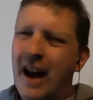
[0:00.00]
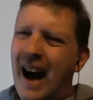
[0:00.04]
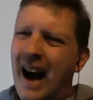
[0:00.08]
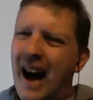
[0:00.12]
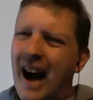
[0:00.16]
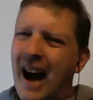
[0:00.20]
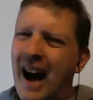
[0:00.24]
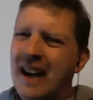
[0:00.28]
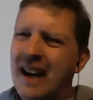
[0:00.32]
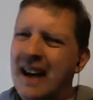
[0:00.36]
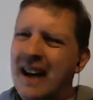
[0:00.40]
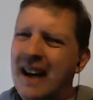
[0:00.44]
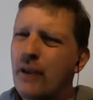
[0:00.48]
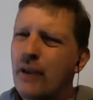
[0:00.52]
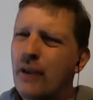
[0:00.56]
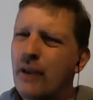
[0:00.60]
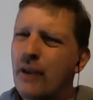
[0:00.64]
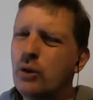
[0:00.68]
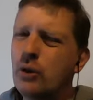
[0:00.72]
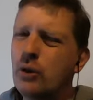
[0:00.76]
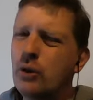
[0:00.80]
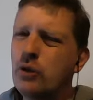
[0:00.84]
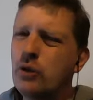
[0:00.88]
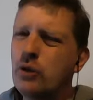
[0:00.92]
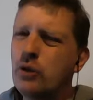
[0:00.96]
I never
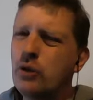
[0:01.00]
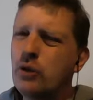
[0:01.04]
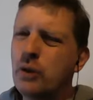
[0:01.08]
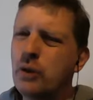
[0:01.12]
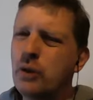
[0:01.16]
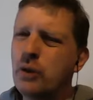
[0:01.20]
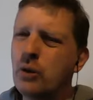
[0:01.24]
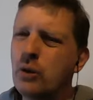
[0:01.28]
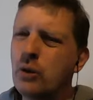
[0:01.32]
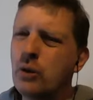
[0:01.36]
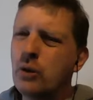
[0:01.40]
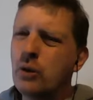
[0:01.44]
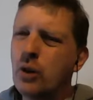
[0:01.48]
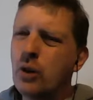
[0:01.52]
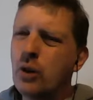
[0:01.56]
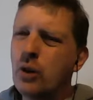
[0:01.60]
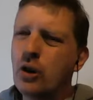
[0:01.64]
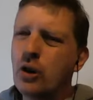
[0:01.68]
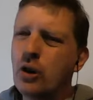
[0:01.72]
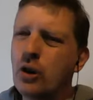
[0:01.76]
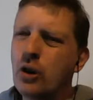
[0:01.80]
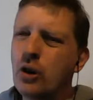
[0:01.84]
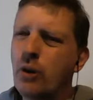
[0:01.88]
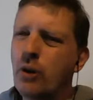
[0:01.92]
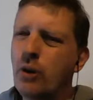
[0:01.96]
looked up at you
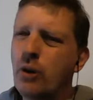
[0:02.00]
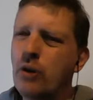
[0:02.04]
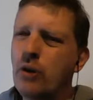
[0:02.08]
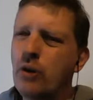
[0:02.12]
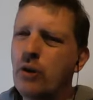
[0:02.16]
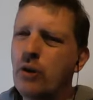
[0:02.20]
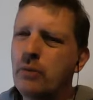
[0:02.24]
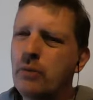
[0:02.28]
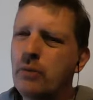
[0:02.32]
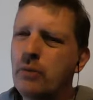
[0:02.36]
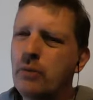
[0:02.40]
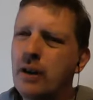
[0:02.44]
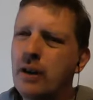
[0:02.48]
growing up